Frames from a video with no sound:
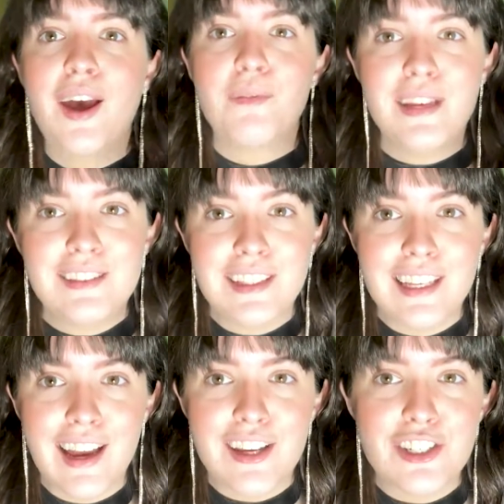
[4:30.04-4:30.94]

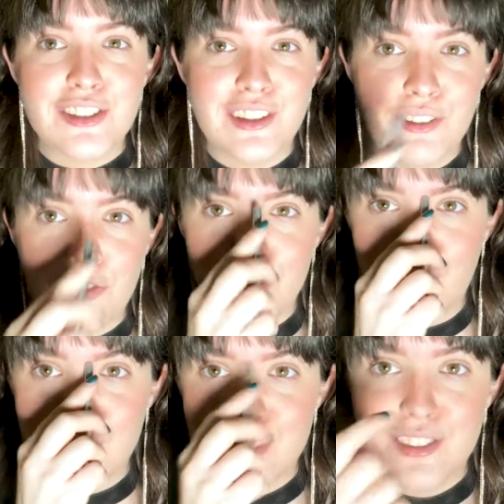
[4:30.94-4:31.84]
just did the
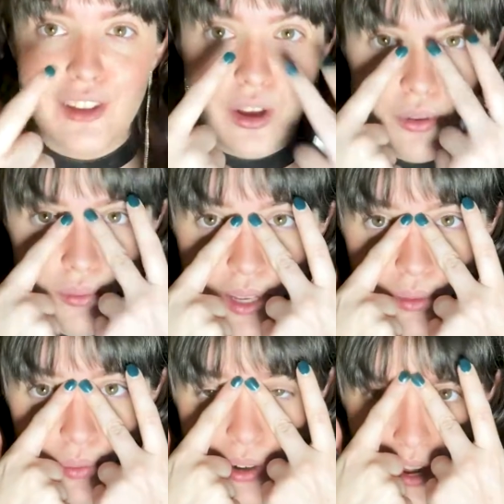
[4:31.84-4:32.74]
fronts of my
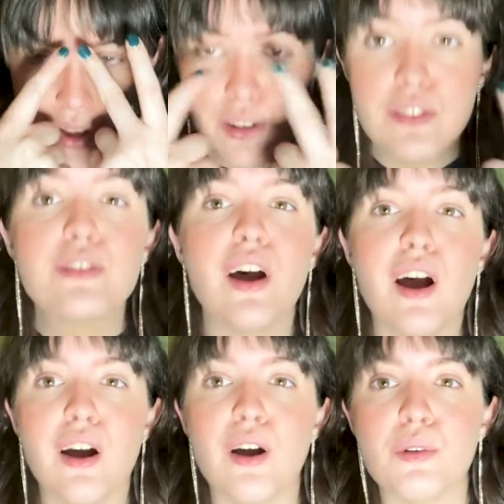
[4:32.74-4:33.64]
brows,
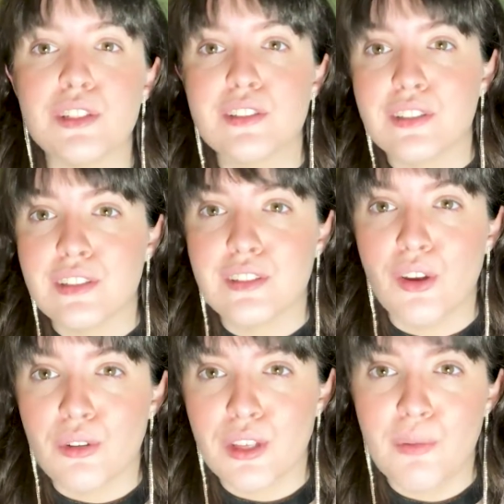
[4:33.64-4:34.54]
which is the
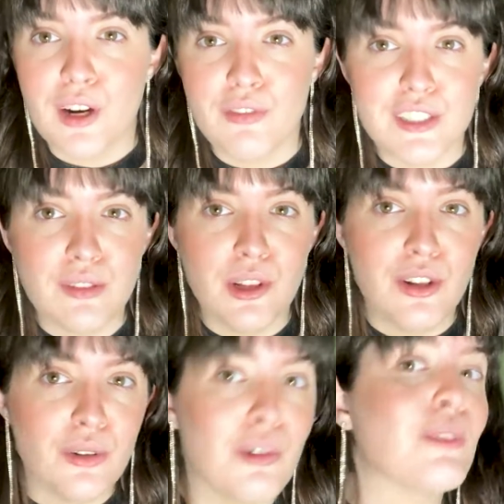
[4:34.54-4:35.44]
only part
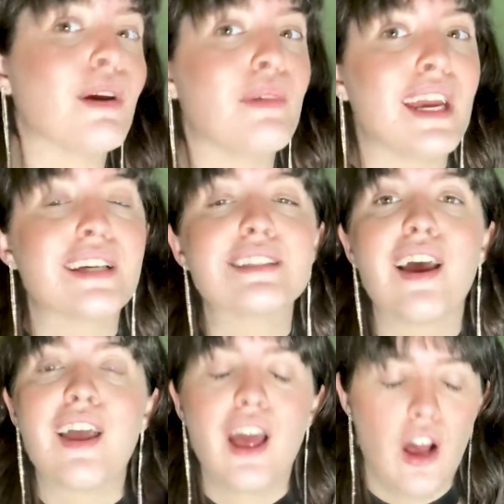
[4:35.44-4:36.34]
visible with my bangs.
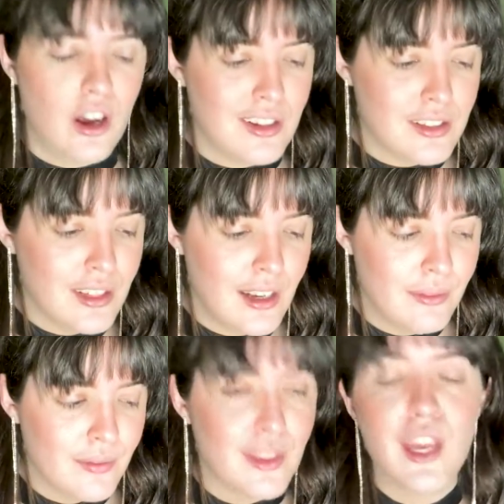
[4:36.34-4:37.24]
Honestly,
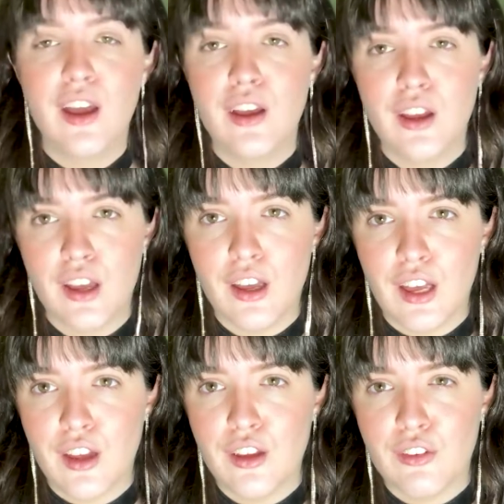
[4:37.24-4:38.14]

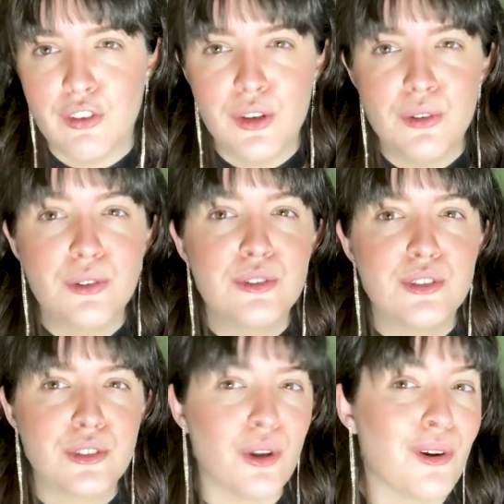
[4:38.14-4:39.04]
if you
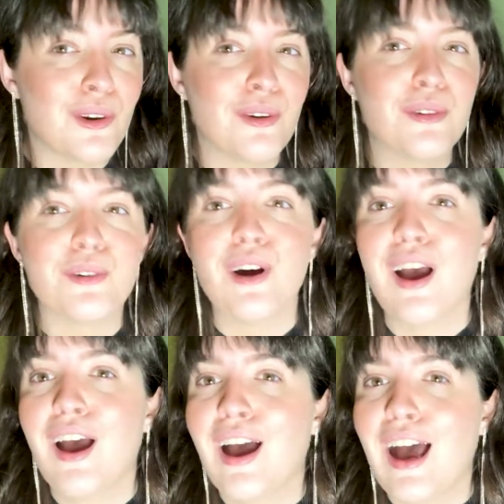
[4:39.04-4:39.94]
don't know
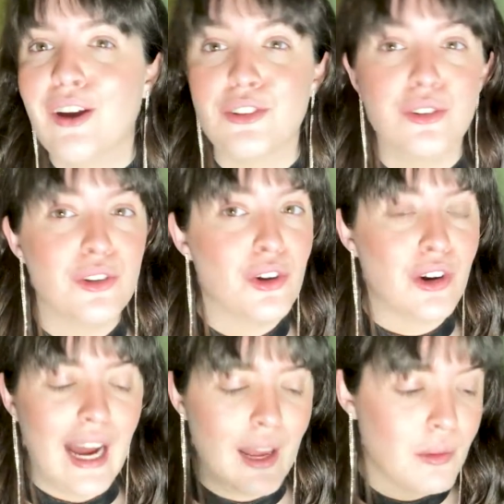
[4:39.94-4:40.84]
how to do your
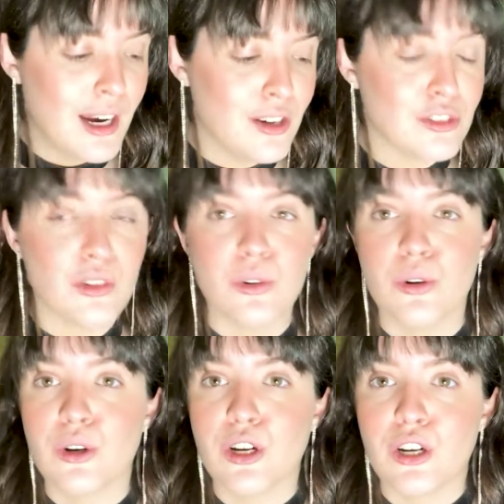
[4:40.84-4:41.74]
eyebrows
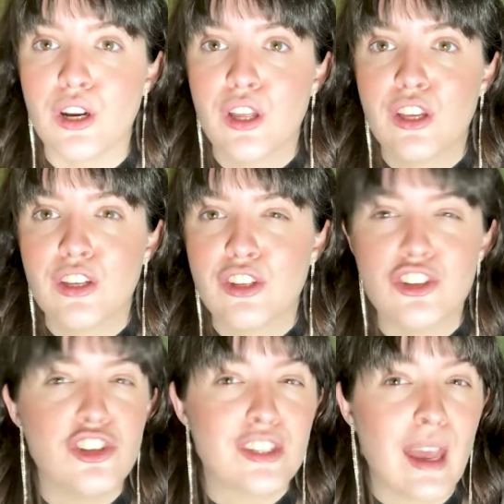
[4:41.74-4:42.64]
or
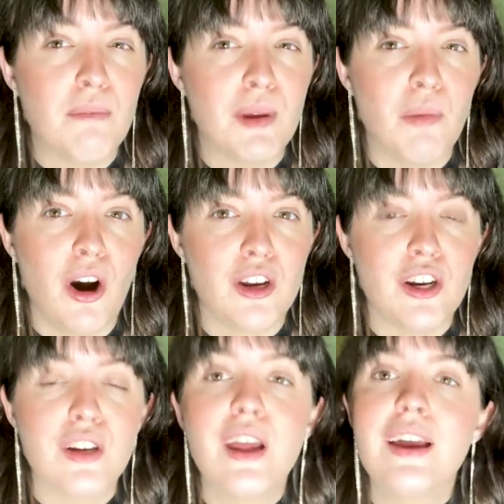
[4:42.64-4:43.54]
just can't be
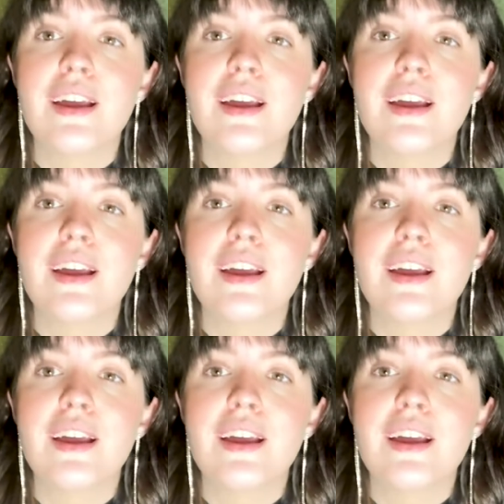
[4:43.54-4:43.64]
bothered,